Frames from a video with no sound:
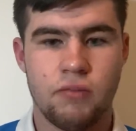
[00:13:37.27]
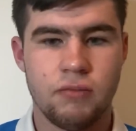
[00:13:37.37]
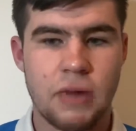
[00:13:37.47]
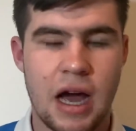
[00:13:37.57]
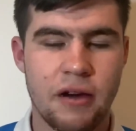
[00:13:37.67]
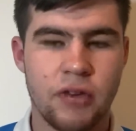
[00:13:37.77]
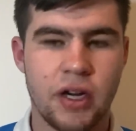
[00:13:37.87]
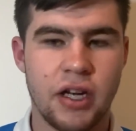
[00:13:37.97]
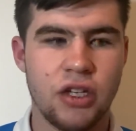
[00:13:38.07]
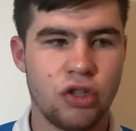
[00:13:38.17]
I
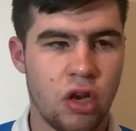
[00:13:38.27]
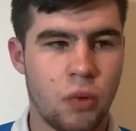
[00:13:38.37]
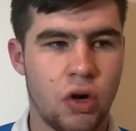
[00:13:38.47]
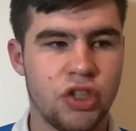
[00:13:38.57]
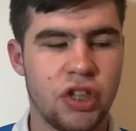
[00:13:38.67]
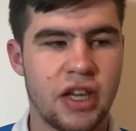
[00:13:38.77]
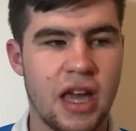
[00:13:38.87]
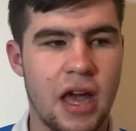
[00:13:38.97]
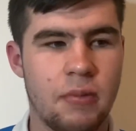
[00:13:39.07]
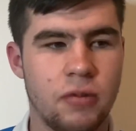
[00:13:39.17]
really enjoy watching the
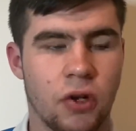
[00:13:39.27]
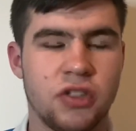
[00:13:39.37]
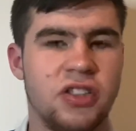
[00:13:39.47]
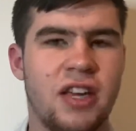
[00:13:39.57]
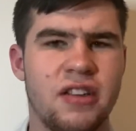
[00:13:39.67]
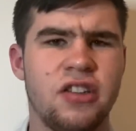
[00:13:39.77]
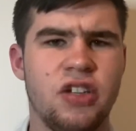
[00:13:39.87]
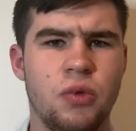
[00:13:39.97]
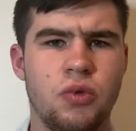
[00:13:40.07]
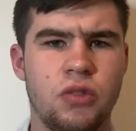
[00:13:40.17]
game. Not to say that
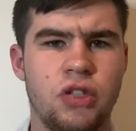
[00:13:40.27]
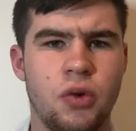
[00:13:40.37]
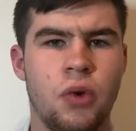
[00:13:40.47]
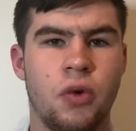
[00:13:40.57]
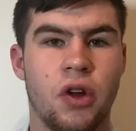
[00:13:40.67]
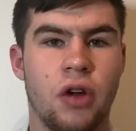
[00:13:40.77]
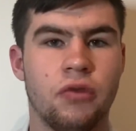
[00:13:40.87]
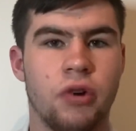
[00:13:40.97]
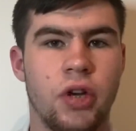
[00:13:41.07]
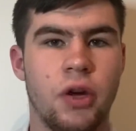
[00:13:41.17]
you who are not
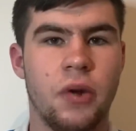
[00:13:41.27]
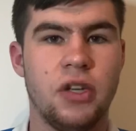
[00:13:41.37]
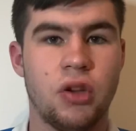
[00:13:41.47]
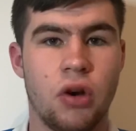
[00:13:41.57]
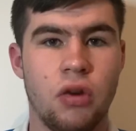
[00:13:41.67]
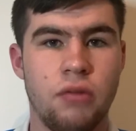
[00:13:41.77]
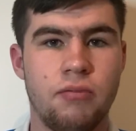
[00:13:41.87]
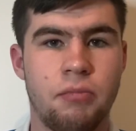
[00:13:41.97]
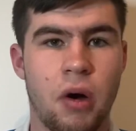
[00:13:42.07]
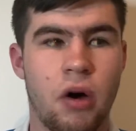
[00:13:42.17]
renewing don't,
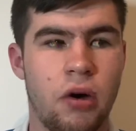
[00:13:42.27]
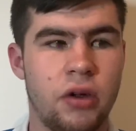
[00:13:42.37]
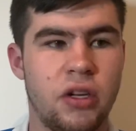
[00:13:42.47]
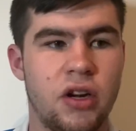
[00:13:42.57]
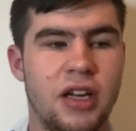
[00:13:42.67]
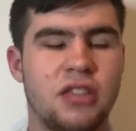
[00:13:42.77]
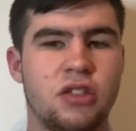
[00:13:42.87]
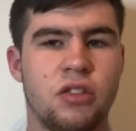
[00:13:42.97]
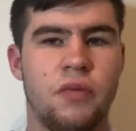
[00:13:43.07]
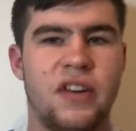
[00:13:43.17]
but, you know, it's
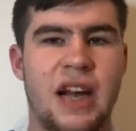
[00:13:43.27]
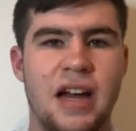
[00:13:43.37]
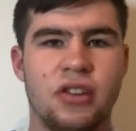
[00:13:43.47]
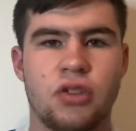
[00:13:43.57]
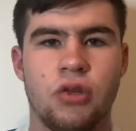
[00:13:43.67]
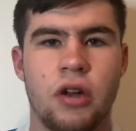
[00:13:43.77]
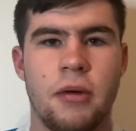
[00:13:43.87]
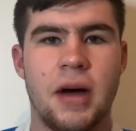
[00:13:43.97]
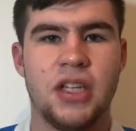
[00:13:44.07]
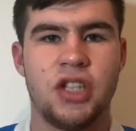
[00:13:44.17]
just something I just couldn't
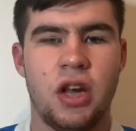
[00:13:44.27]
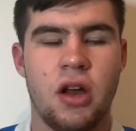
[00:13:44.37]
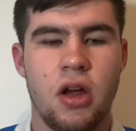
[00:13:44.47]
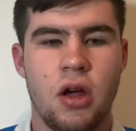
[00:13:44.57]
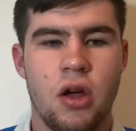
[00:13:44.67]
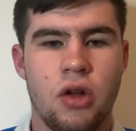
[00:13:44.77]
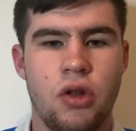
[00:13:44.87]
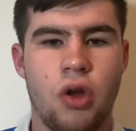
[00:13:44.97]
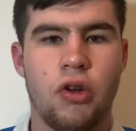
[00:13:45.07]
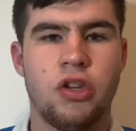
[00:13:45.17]
imagine
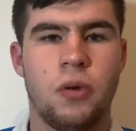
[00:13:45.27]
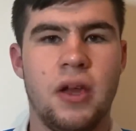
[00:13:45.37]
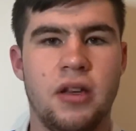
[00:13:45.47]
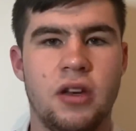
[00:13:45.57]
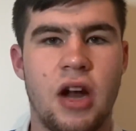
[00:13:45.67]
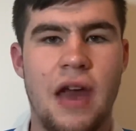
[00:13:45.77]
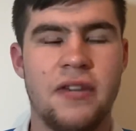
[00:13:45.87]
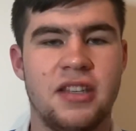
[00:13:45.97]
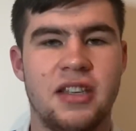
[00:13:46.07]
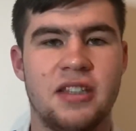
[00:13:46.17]
not doing. You know, ever
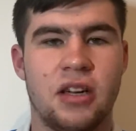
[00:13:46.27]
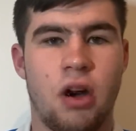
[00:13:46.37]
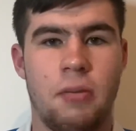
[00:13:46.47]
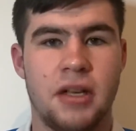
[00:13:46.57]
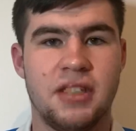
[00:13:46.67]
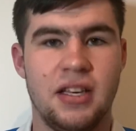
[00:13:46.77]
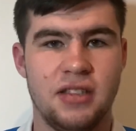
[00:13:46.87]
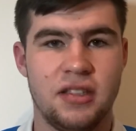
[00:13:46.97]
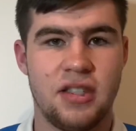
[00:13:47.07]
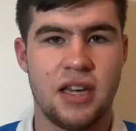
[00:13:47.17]
since I got my
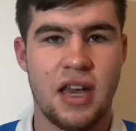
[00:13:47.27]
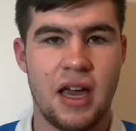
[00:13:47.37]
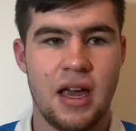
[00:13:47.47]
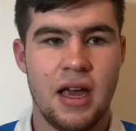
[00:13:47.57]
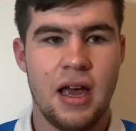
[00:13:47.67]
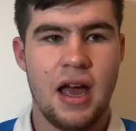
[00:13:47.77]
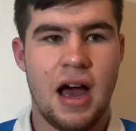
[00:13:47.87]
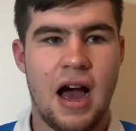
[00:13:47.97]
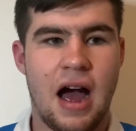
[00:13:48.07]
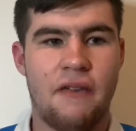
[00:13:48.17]
season ticket,
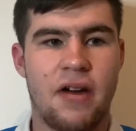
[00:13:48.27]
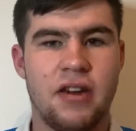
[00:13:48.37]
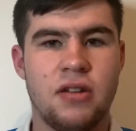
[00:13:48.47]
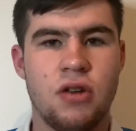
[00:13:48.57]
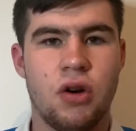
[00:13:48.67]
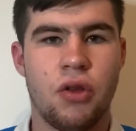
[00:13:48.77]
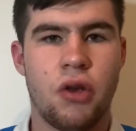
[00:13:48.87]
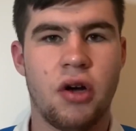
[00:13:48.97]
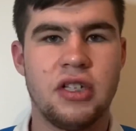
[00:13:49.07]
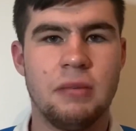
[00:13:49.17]
I've had no
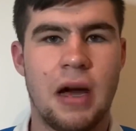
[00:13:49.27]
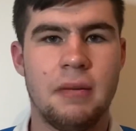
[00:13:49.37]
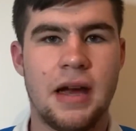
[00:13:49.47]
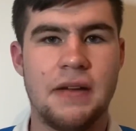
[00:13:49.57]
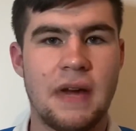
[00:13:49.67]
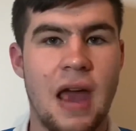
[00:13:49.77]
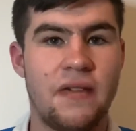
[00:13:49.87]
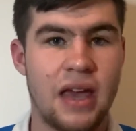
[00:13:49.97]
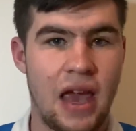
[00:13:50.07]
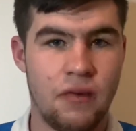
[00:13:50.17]
thought in my mind of
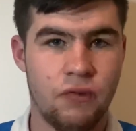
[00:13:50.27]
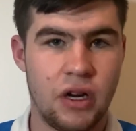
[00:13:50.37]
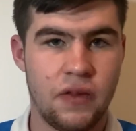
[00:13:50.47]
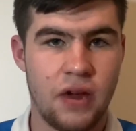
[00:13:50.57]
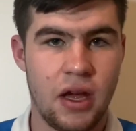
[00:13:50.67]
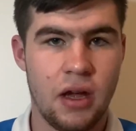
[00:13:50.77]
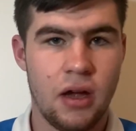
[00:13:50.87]
ever getting rid of it.